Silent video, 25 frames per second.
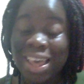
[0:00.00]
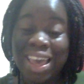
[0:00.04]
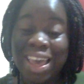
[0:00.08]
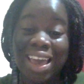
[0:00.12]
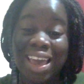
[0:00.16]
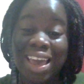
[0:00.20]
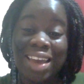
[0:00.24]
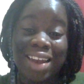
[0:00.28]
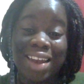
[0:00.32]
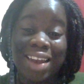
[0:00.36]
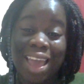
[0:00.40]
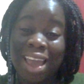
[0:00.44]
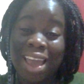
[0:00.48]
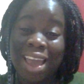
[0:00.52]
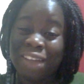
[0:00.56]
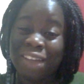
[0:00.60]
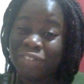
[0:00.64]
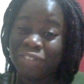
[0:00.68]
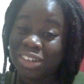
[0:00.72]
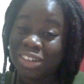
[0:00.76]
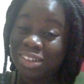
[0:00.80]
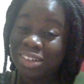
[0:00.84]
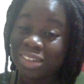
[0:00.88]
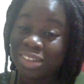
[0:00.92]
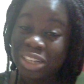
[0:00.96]
and
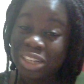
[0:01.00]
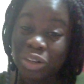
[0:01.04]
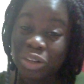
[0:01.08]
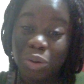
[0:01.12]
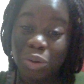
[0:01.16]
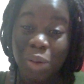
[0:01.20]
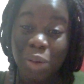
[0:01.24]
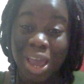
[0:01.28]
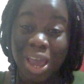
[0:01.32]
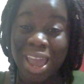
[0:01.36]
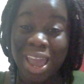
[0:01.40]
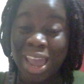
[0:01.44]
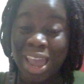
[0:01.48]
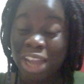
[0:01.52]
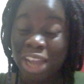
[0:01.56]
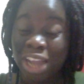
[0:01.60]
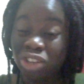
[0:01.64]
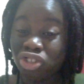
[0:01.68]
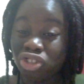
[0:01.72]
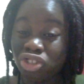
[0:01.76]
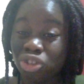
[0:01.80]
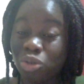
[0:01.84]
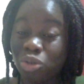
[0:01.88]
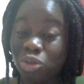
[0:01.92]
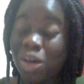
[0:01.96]
every single
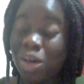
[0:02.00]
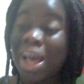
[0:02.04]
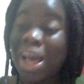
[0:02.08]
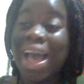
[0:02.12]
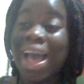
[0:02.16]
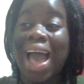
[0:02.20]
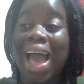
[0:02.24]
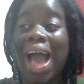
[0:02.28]
angel.